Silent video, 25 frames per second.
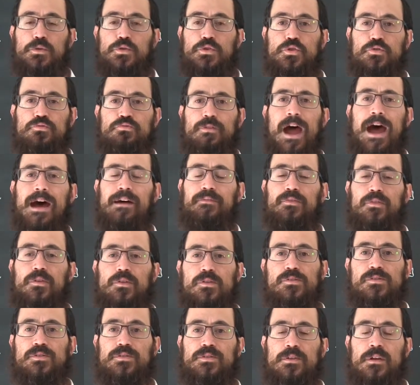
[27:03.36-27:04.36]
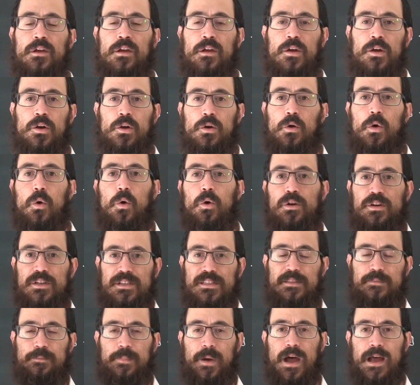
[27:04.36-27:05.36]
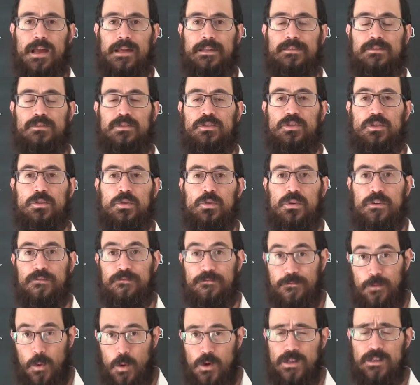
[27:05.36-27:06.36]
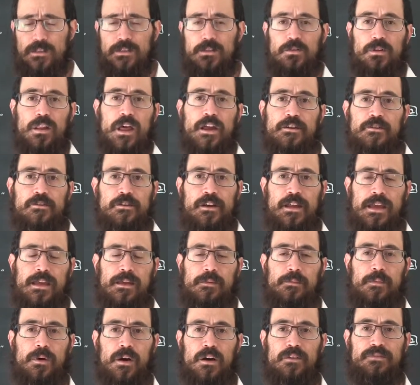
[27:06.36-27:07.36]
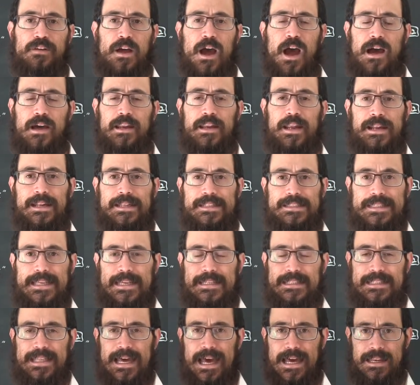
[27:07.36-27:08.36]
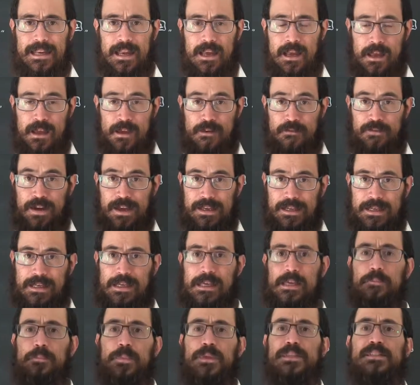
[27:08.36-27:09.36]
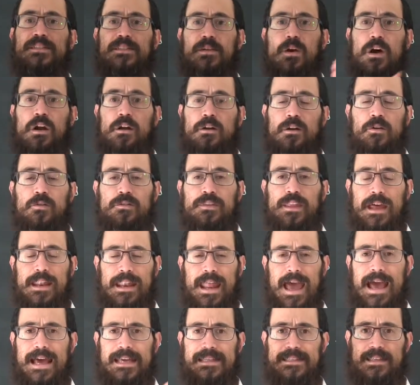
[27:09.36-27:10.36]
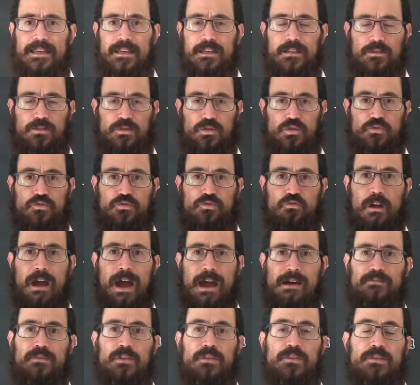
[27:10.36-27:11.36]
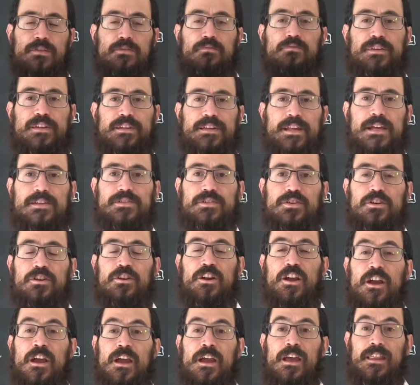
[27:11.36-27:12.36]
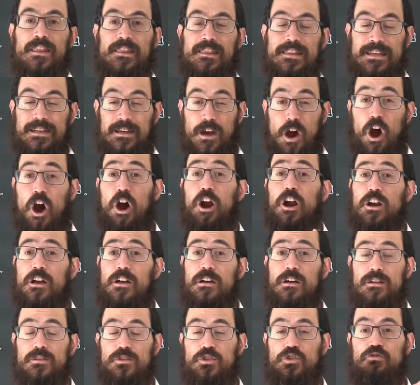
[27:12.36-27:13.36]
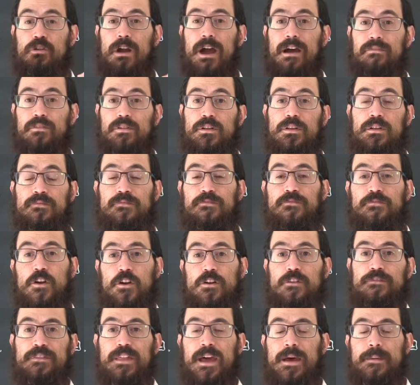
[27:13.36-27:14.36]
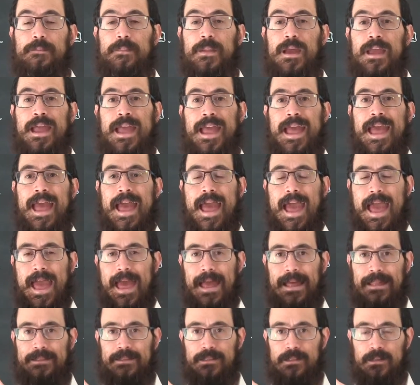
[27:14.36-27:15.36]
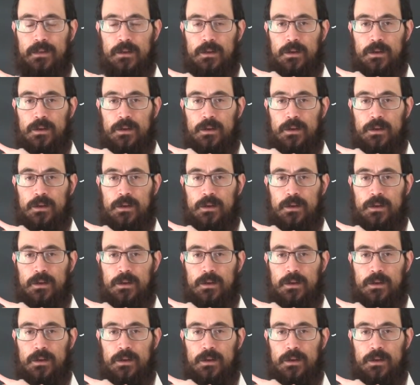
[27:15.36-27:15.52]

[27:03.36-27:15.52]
travels correspond to the 42-letter name of God. And it says that Vayhi bin Sa'aron, that as they traveled through the desert, the ark traveled in front of them and